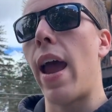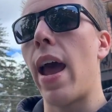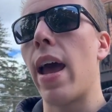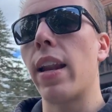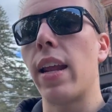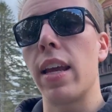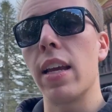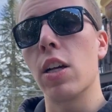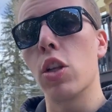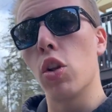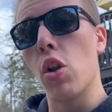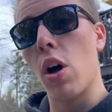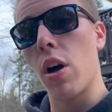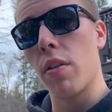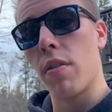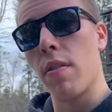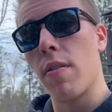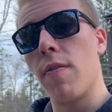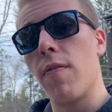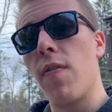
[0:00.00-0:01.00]
add a
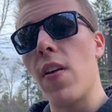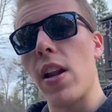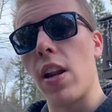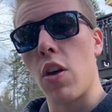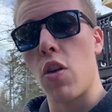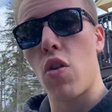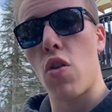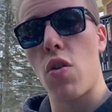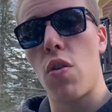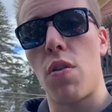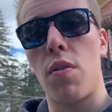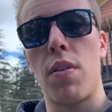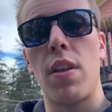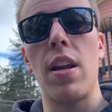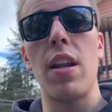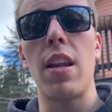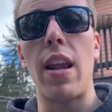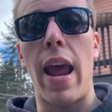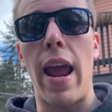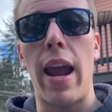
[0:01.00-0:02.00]
gloss finish, so
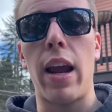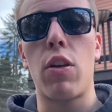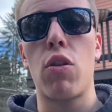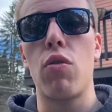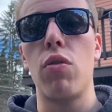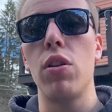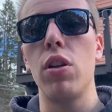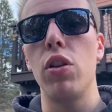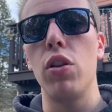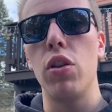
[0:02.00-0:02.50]
then it actually